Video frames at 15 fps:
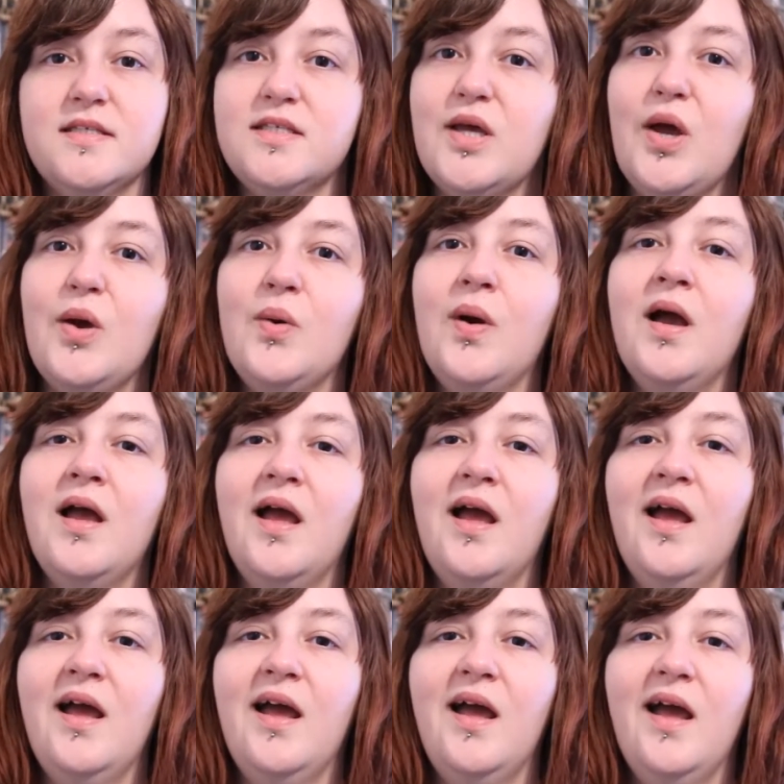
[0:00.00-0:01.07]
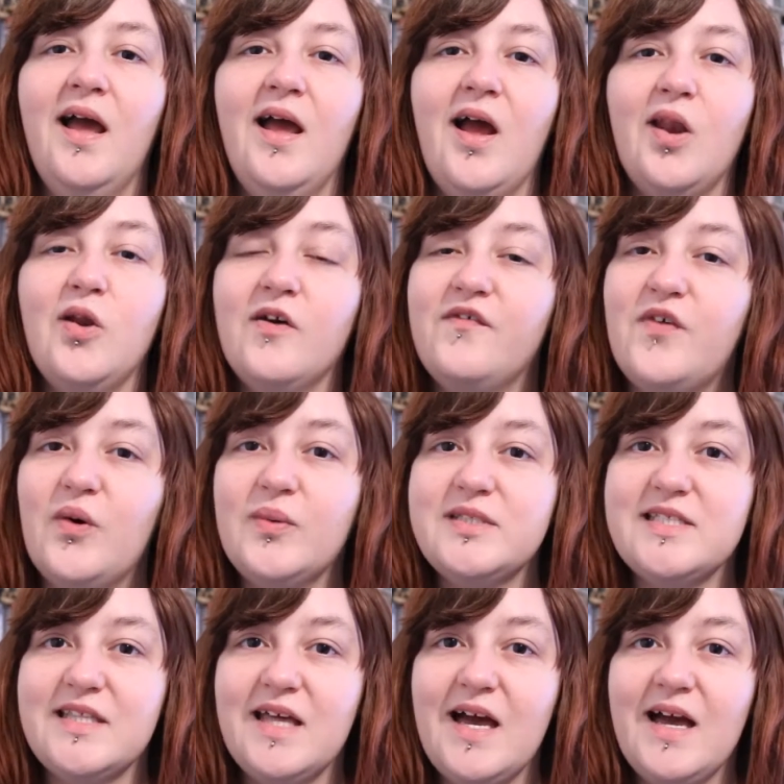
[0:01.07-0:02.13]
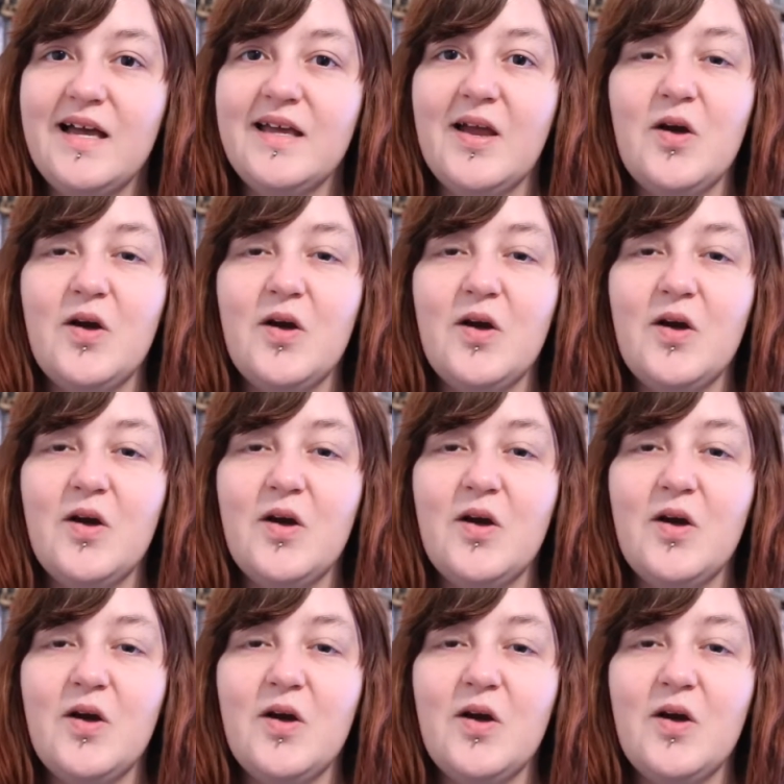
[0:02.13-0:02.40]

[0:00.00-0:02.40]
So look forward to that.